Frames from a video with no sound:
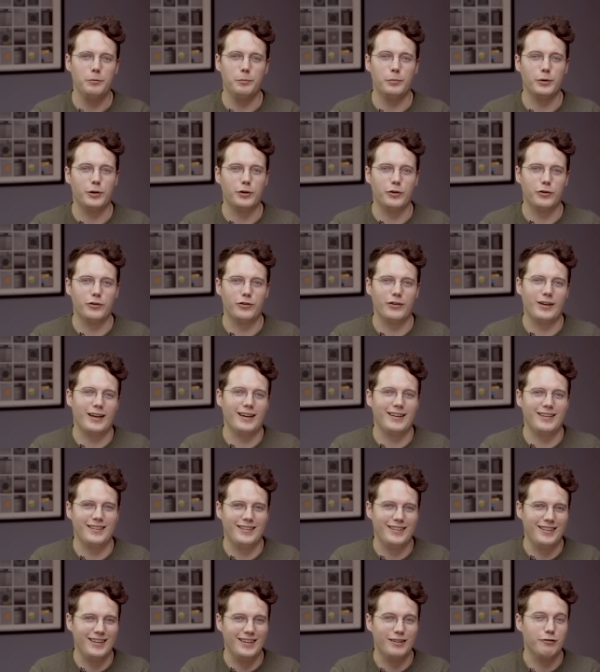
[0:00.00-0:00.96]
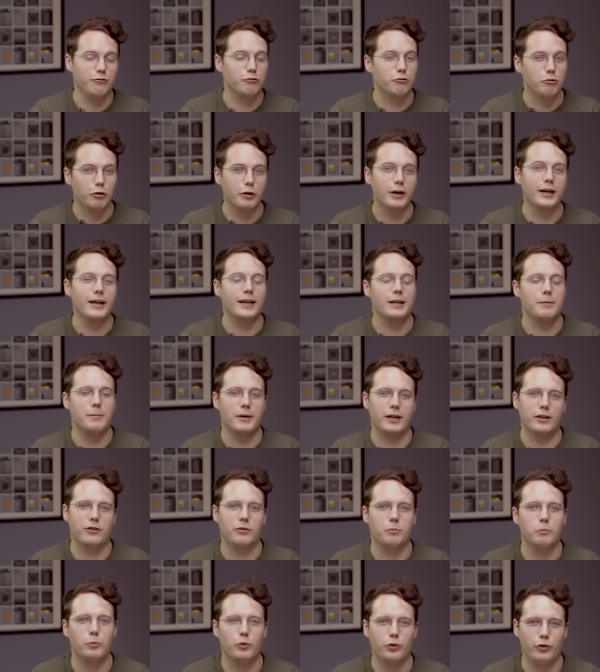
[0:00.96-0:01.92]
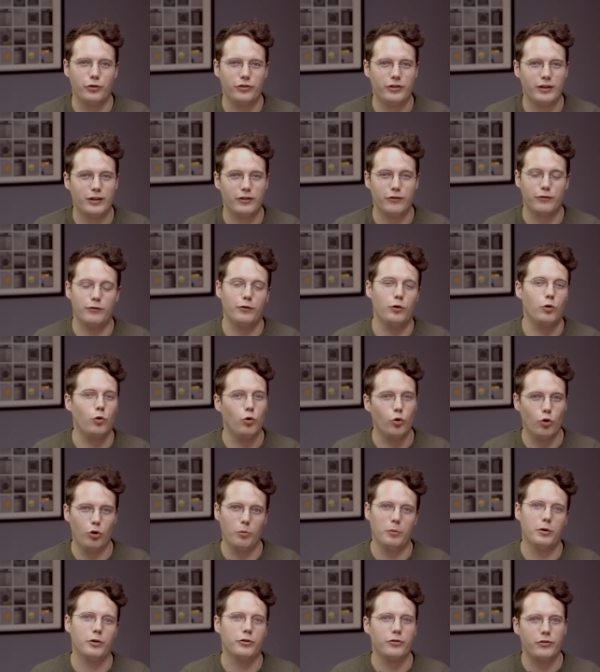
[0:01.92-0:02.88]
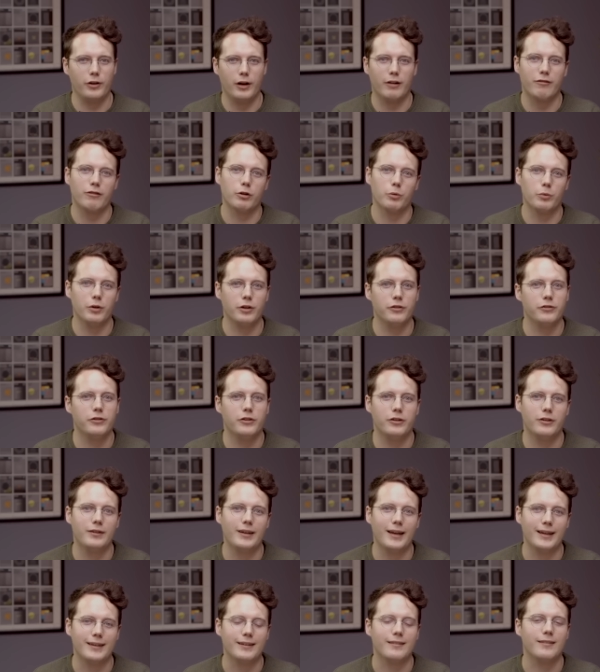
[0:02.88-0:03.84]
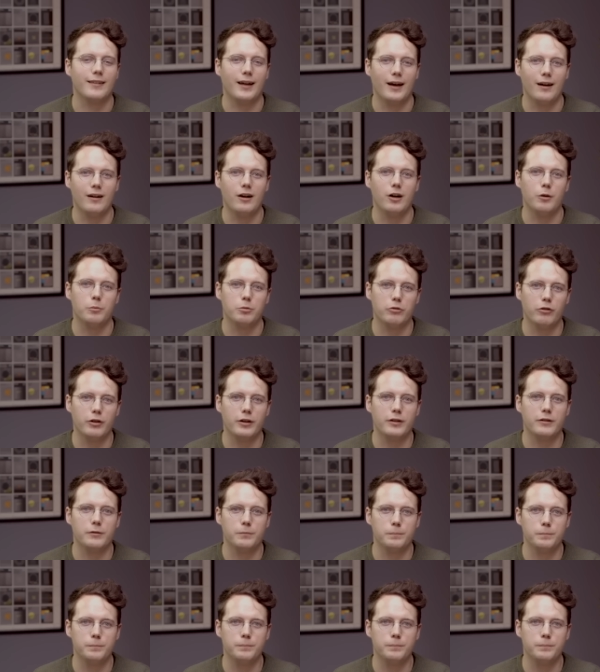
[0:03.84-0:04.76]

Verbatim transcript: because it really makes more sense for almost everyone to take that upgrade.